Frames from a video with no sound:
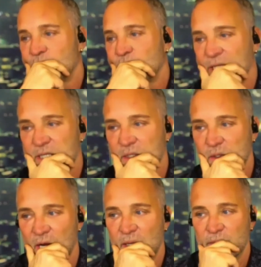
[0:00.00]
I said,
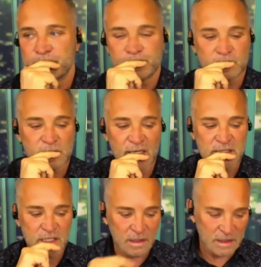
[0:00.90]
okay. I
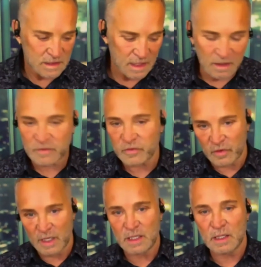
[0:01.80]
said, and he said
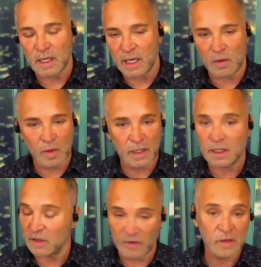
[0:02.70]
3. And I went,
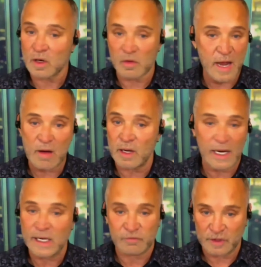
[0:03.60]
if I don't go now, I
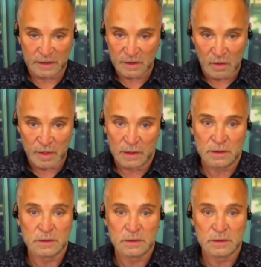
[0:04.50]
ain't fucking going.